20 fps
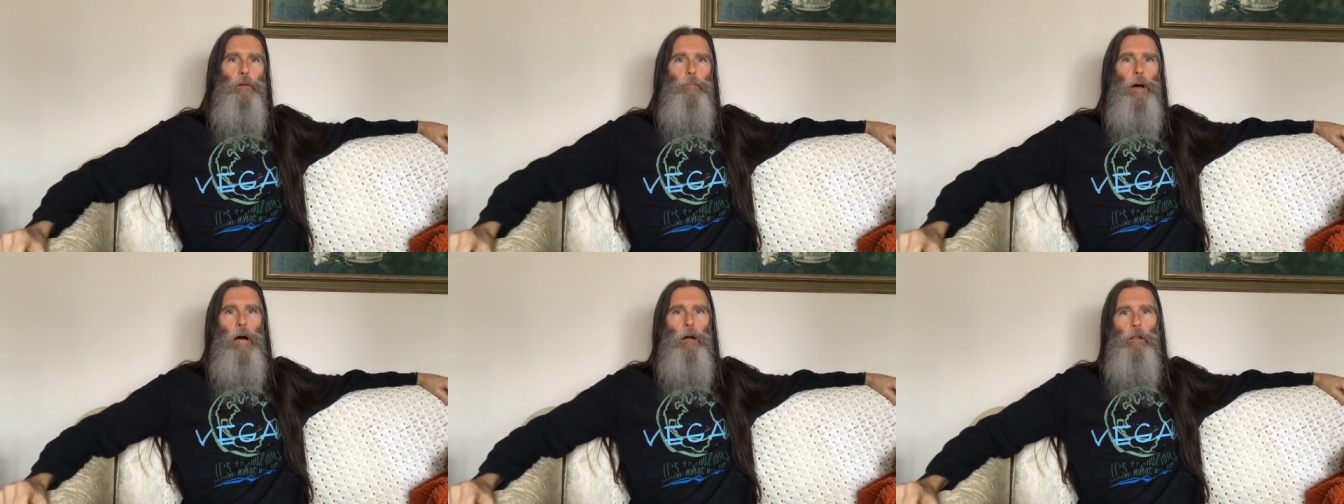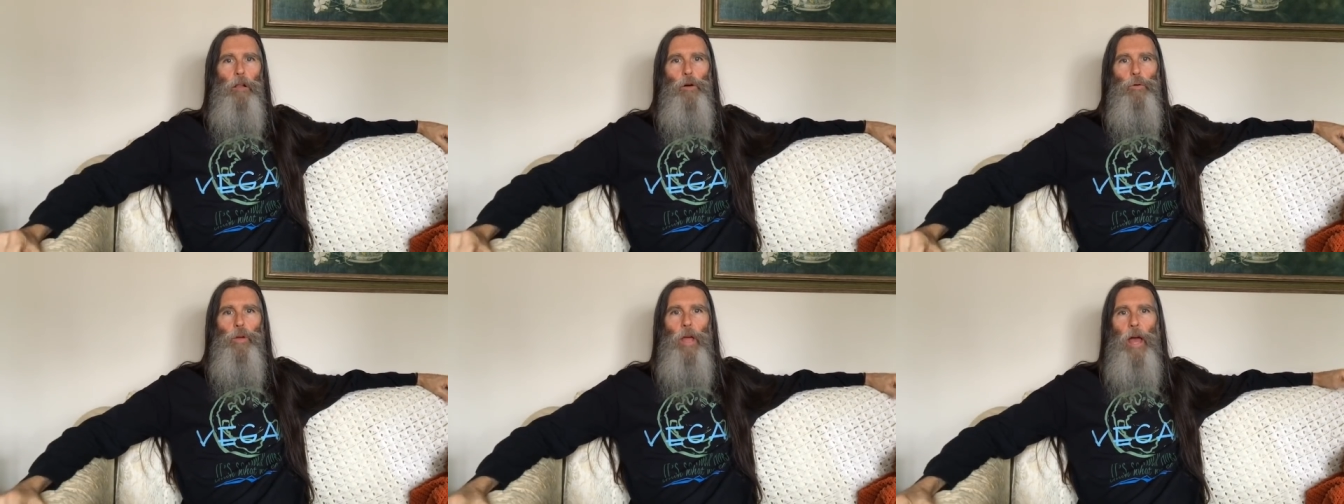
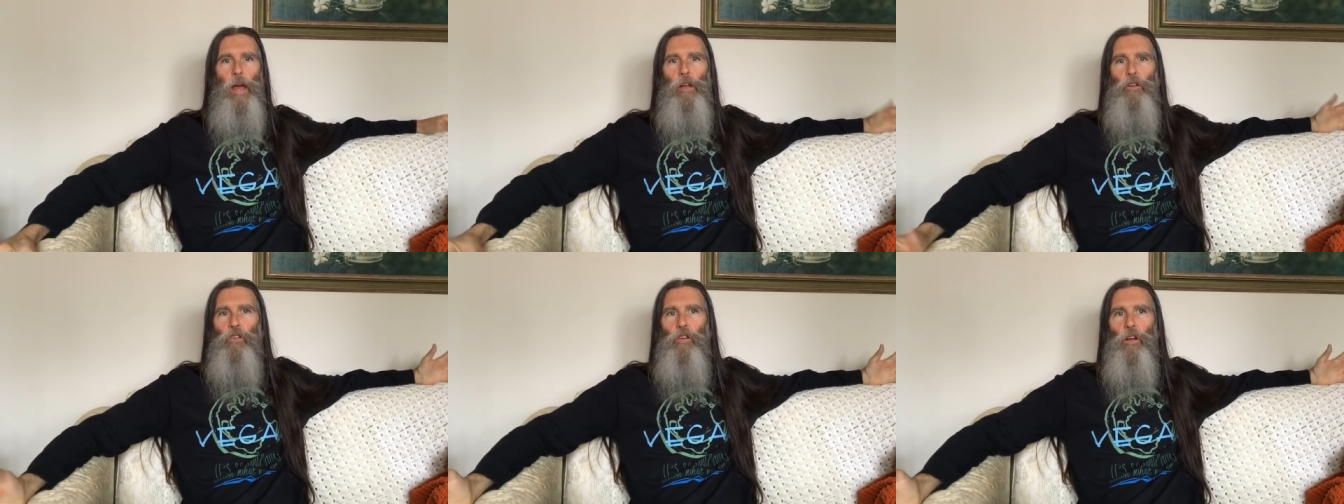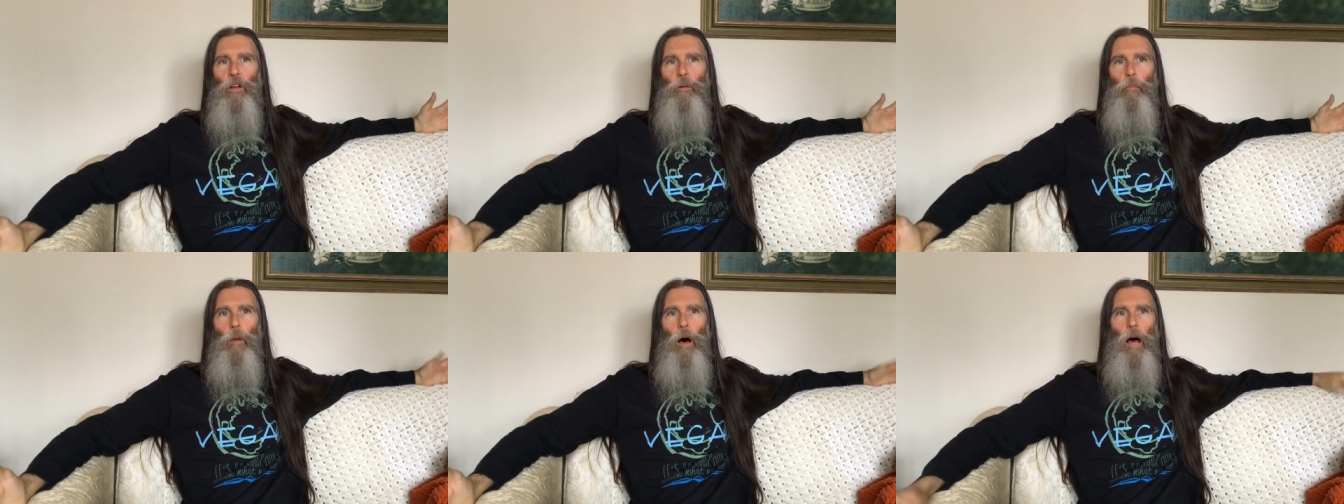about
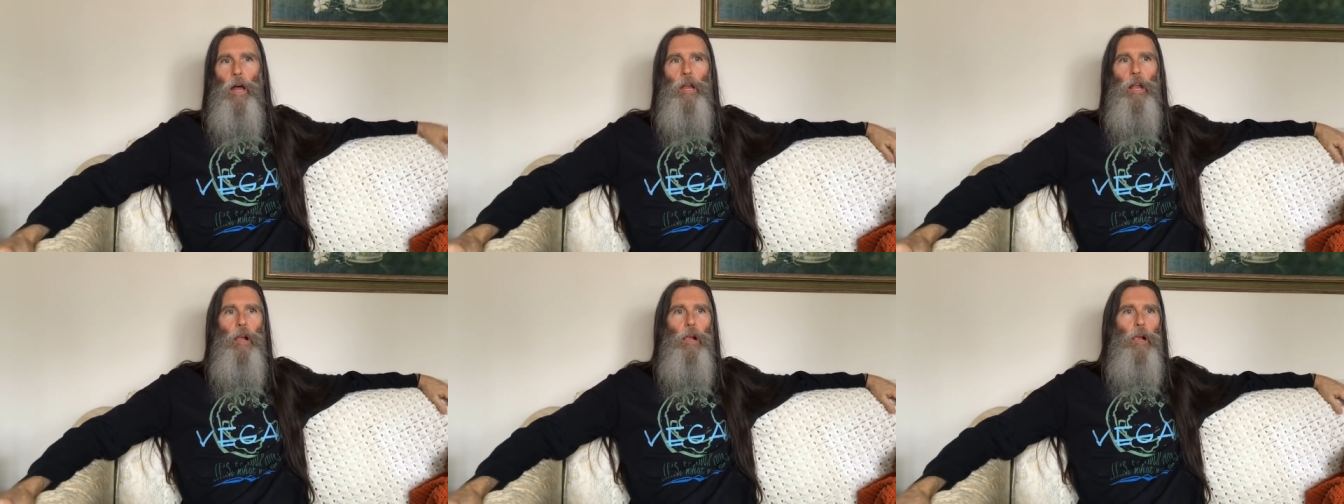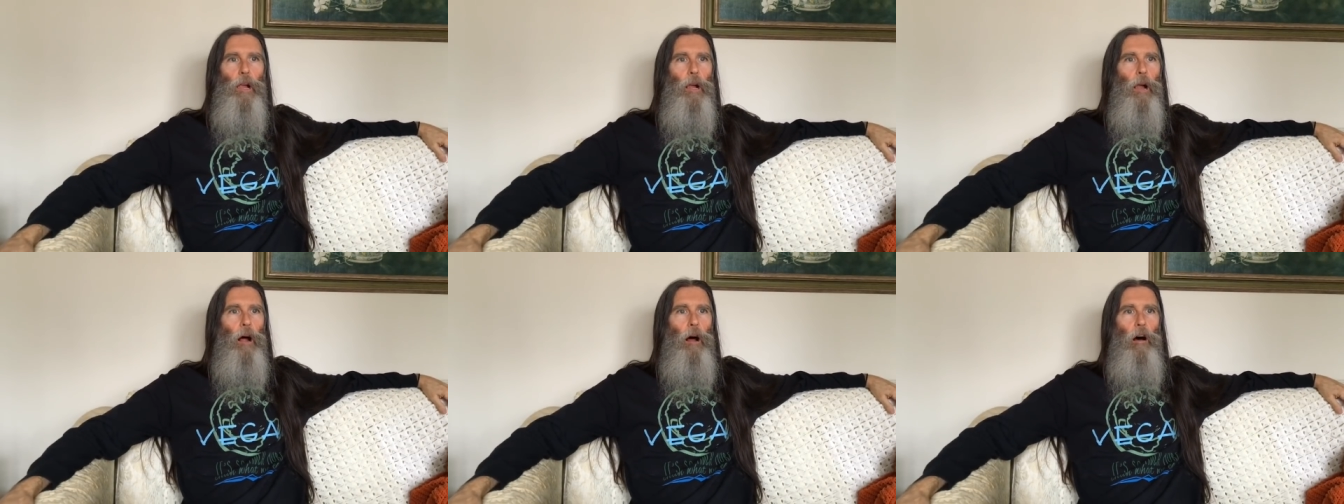location but
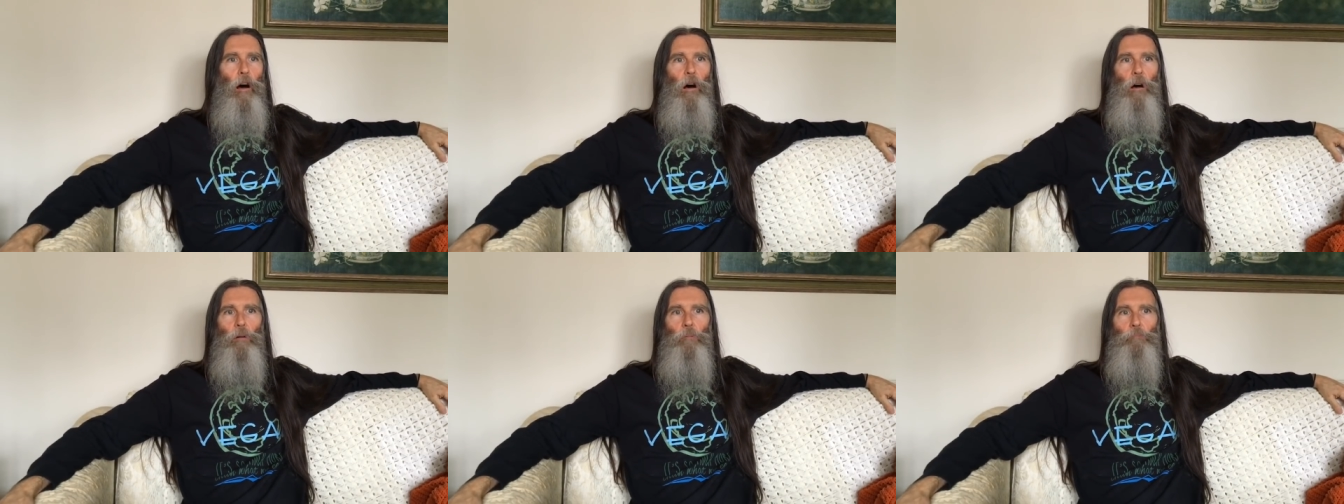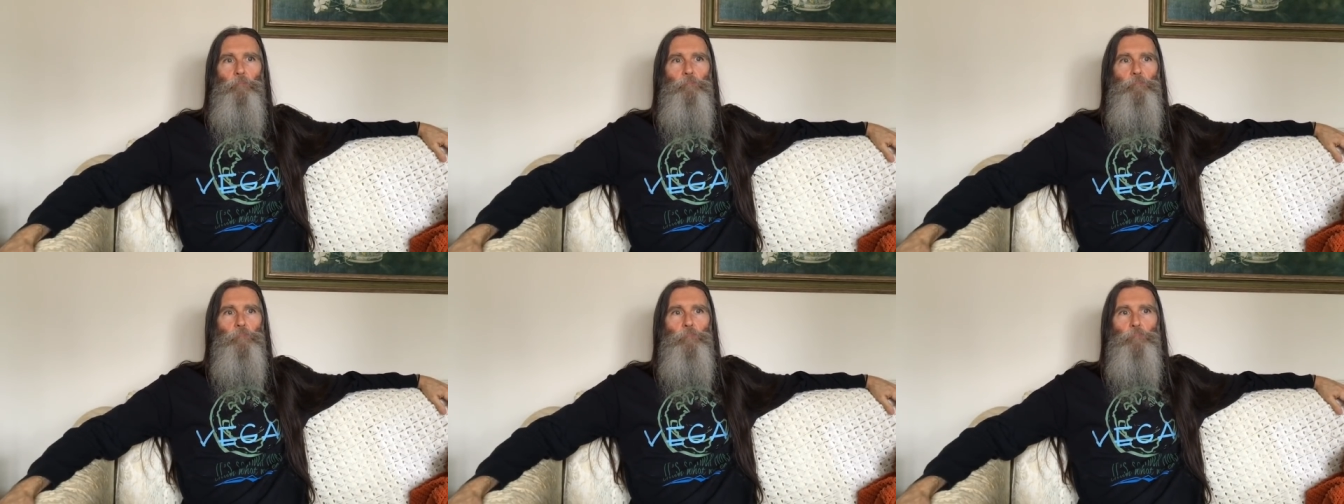
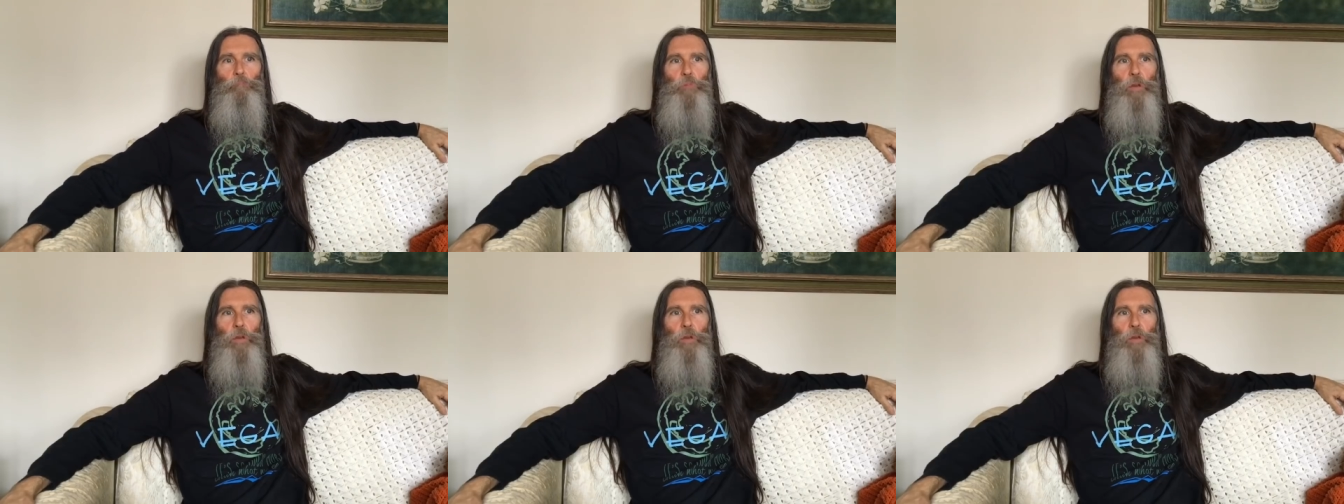um,